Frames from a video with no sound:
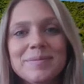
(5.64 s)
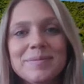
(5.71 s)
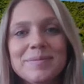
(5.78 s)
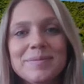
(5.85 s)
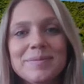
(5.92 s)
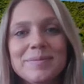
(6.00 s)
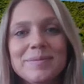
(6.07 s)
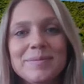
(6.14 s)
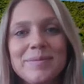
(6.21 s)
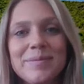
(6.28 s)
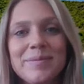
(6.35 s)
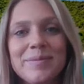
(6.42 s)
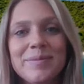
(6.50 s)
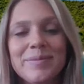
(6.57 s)

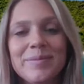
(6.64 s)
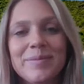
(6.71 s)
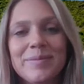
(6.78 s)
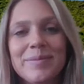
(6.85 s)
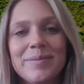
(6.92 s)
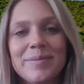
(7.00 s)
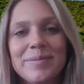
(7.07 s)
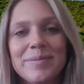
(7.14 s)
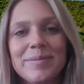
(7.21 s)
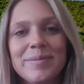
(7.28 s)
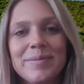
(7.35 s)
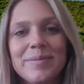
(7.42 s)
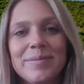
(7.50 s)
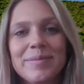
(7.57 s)

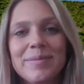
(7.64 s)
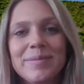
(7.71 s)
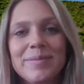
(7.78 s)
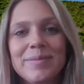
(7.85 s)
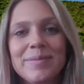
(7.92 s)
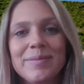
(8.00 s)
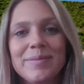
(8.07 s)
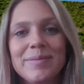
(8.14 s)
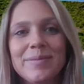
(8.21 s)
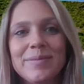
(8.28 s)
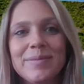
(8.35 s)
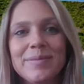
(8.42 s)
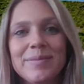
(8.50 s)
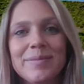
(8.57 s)

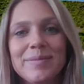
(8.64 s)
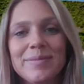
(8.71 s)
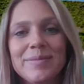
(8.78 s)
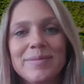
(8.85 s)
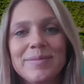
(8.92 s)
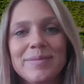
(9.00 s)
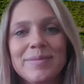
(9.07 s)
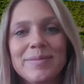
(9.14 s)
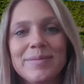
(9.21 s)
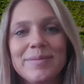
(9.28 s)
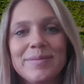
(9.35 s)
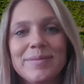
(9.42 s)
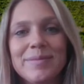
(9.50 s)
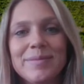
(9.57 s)

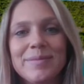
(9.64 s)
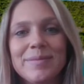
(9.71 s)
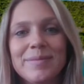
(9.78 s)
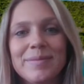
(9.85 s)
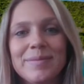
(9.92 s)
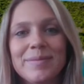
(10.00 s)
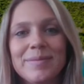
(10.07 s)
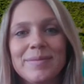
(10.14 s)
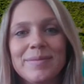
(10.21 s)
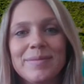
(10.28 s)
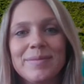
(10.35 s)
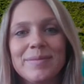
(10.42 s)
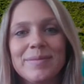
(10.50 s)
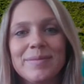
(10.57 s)

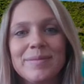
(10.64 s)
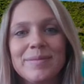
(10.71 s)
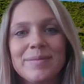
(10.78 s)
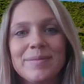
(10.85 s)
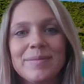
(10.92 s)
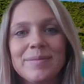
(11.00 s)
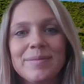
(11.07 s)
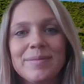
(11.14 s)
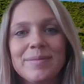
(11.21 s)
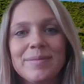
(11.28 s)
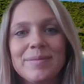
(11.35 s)
[no speech]